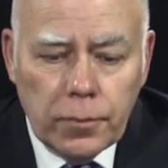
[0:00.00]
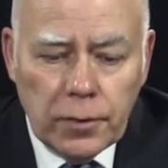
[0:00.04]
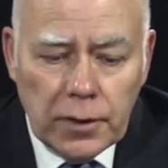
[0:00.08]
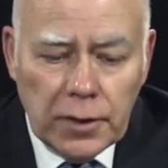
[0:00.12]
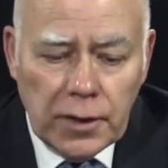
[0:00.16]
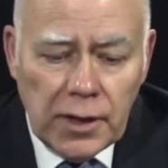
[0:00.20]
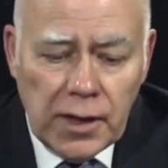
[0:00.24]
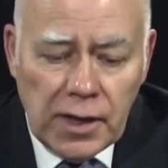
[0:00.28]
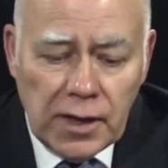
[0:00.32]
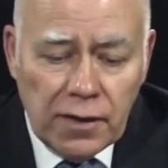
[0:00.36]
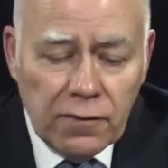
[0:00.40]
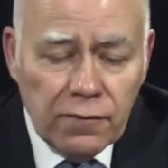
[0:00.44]

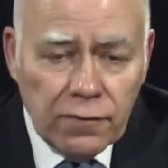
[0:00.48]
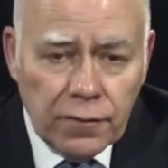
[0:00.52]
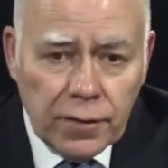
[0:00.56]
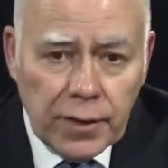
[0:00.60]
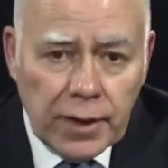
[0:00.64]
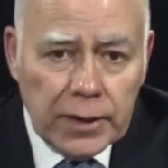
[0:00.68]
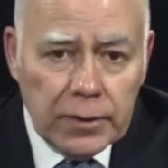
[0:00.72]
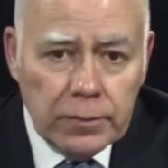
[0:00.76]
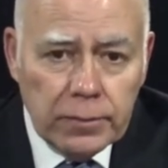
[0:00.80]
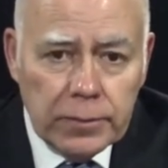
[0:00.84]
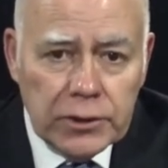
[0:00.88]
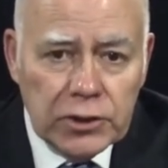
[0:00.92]
believe
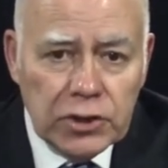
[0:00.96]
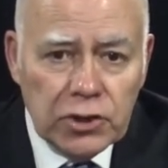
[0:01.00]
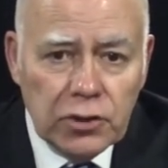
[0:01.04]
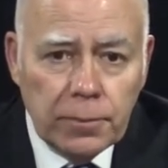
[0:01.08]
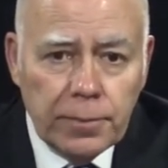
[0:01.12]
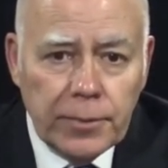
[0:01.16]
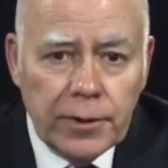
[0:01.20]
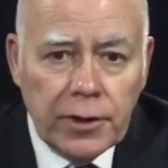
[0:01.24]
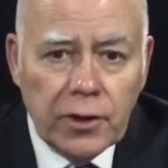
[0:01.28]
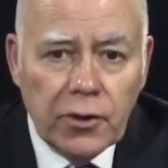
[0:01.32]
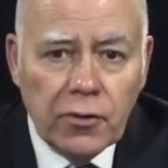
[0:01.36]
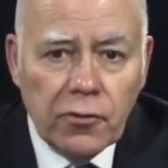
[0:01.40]
that we
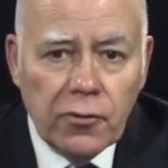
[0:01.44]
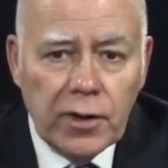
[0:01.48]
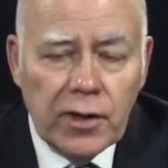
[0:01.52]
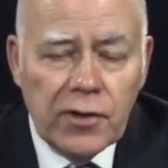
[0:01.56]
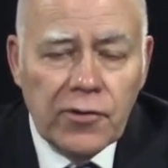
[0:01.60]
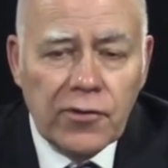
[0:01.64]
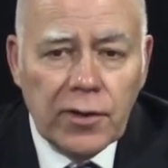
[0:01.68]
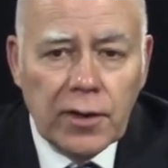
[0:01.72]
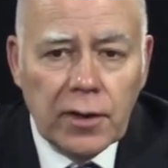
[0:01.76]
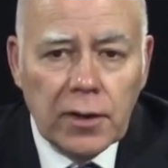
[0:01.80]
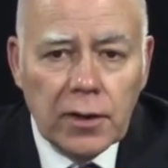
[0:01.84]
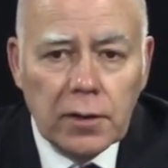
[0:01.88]
should be
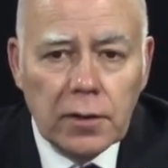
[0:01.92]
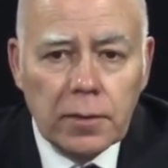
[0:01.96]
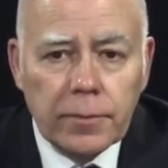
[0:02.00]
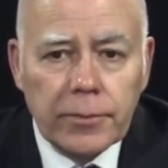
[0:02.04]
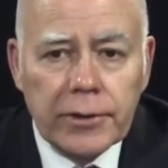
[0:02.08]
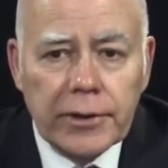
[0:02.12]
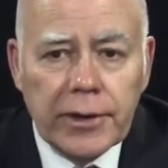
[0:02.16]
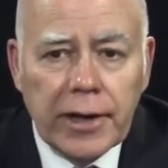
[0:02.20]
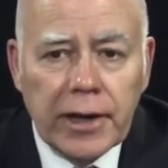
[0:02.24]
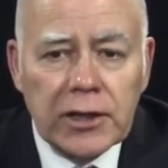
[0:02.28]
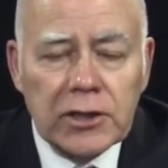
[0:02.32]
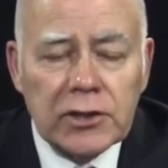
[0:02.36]
increasing the
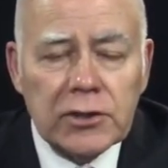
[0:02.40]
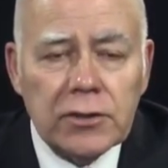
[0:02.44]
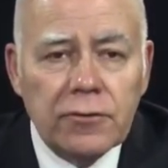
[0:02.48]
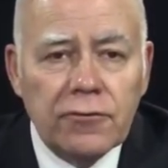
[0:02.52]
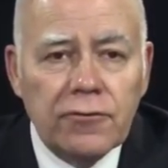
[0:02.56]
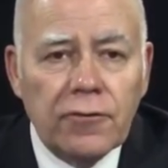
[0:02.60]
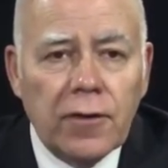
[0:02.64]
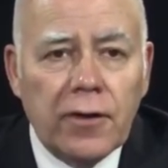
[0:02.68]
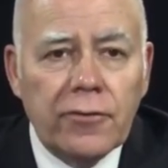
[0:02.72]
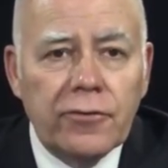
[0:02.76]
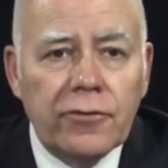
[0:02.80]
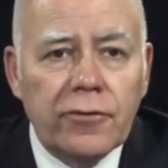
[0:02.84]
production
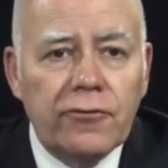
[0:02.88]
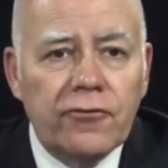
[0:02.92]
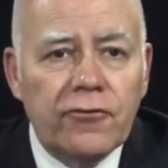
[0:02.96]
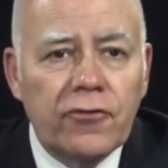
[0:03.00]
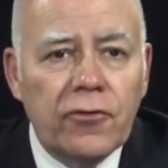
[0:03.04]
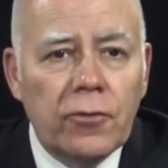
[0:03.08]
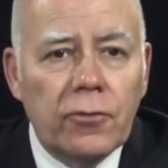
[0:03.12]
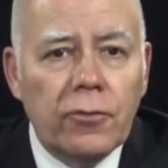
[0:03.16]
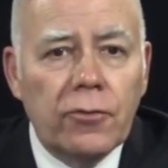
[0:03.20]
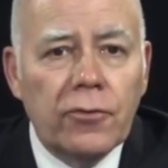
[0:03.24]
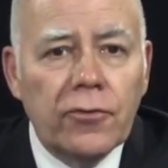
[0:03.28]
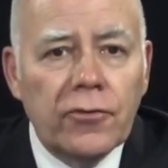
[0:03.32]
of fossil
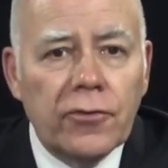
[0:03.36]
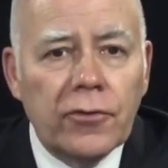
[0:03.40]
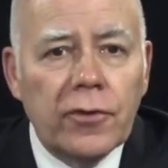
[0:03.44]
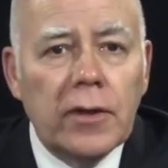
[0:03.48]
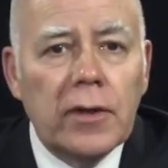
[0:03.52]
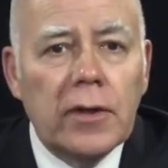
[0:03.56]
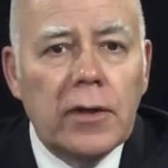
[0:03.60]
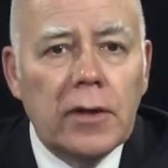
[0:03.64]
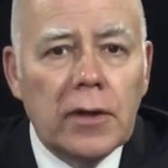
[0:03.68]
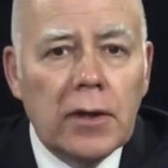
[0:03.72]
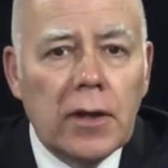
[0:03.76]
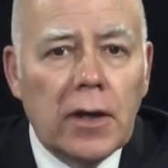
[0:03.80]
fuels
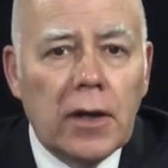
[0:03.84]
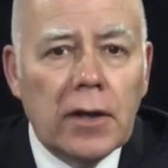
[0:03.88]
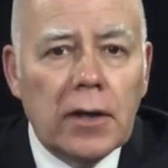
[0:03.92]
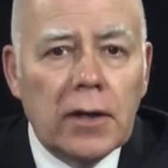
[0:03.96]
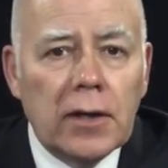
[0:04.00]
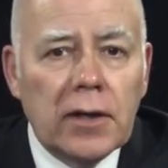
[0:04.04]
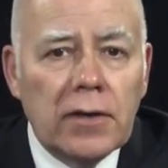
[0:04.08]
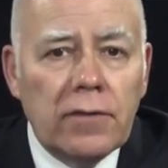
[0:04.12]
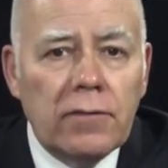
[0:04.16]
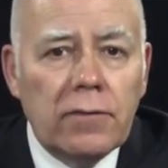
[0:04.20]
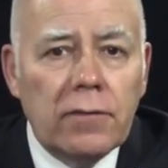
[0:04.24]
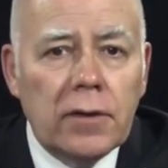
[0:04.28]
uh,
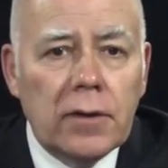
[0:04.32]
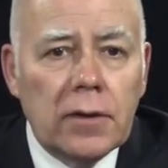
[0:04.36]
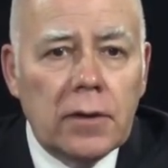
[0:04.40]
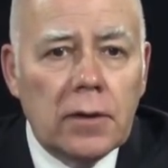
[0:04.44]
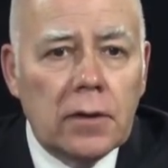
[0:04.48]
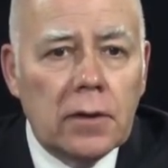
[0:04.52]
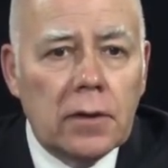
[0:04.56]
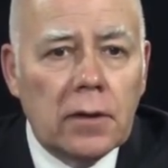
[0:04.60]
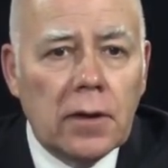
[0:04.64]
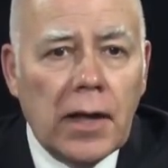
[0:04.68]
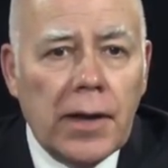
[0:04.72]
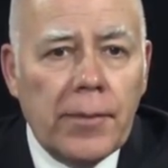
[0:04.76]
given
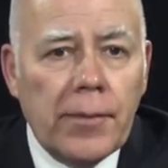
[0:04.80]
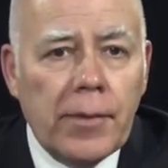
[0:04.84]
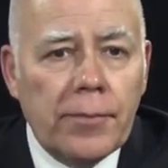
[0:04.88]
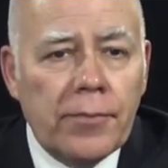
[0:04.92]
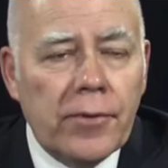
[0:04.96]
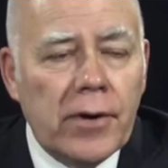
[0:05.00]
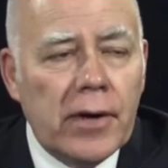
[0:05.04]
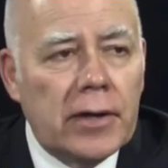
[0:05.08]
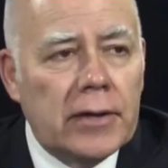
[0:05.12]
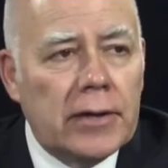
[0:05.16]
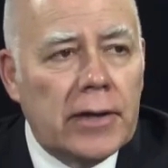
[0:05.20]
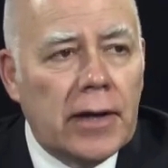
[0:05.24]
the climate
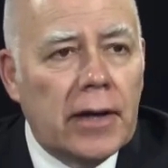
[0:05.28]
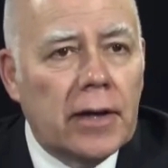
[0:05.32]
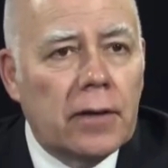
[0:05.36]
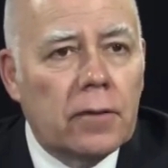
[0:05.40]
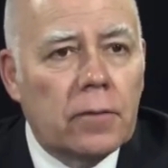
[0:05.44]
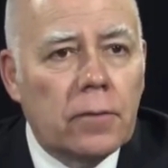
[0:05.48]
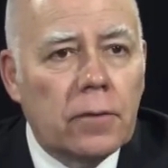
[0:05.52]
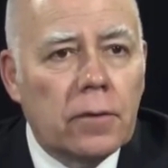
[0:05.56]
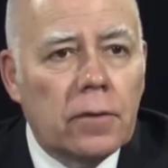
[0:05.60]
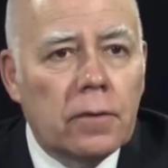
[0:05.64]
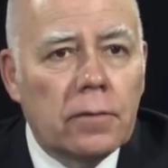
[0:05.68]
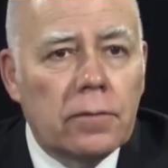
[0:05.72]

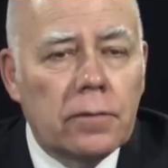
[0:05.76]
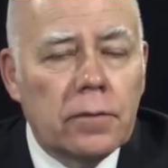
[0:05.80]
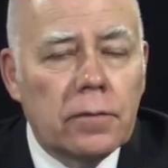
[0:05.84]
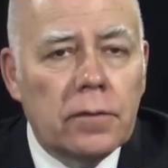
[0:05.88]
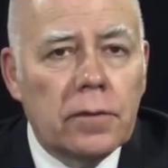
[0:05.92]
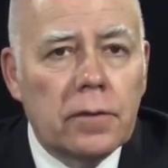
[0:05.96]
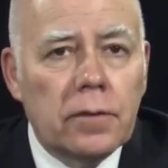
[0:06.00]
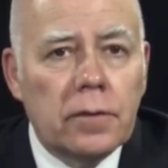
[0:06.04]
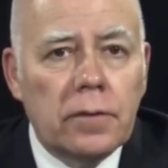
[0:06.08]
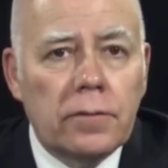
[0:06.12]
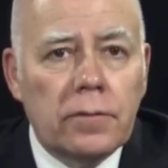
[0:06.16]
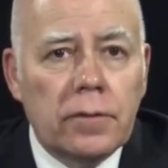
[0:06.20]
breakdown we're
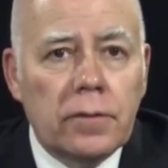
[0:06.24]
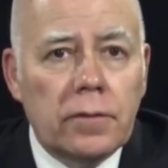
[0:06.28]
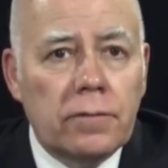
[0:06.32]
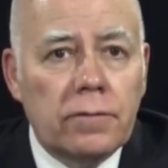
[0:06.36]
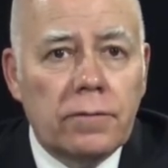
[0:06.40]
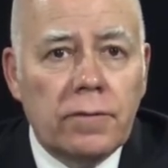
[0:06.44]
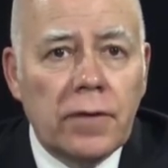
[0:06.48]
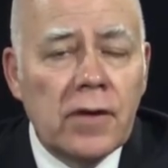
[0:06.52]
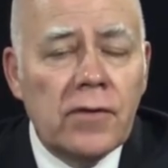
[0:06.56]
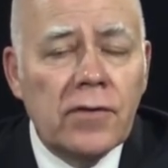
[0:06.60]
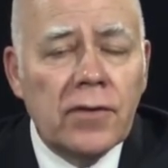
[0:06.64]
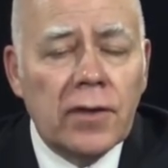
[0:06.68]

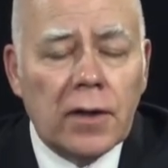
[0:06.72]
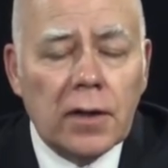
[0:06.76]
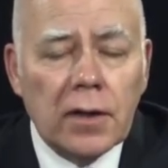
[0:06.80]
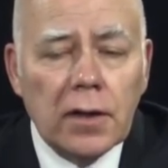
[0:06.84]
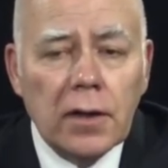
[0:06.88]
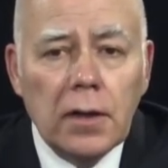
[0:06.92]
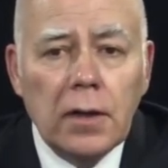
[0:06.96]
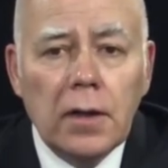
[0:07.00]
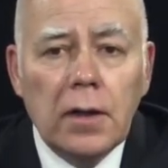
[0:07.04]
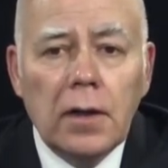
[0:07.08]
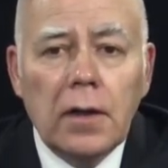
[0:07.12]
facing.